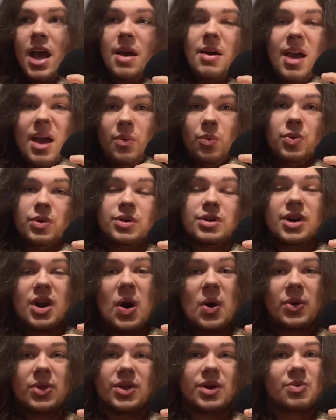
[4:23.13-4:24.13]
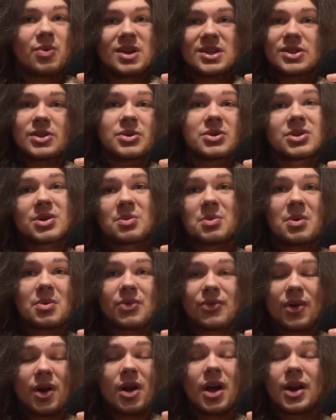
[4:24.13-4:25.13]
it would know the resolution
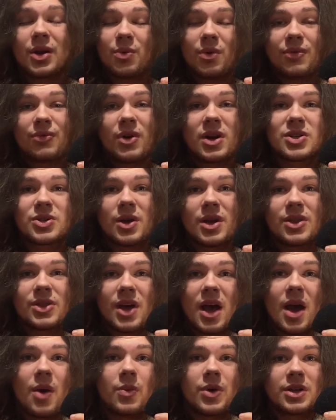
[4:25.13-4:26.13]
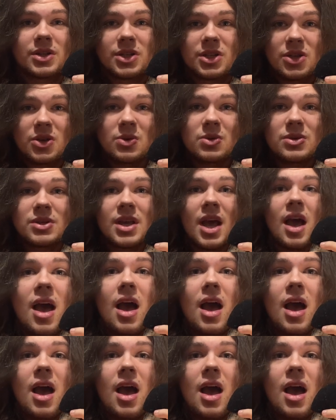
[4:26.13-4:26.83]
and refresh rate that I want to use,